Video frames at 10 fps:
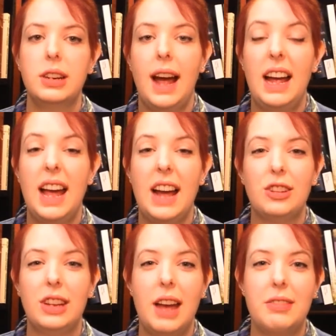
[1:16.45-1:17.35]
I
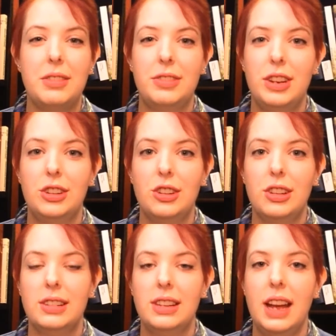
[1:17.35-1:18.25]
actually haven't finished
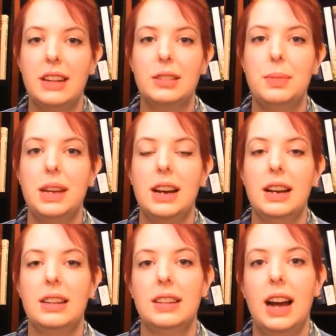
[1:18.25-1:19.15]
this yet
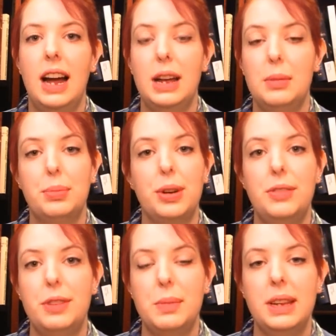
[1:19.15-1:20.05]
because I am
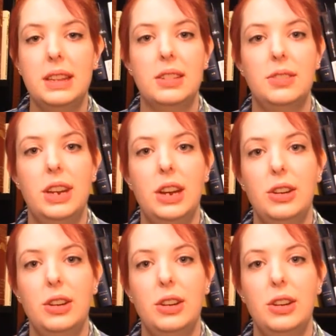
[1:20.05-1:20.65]
pre-filming this video,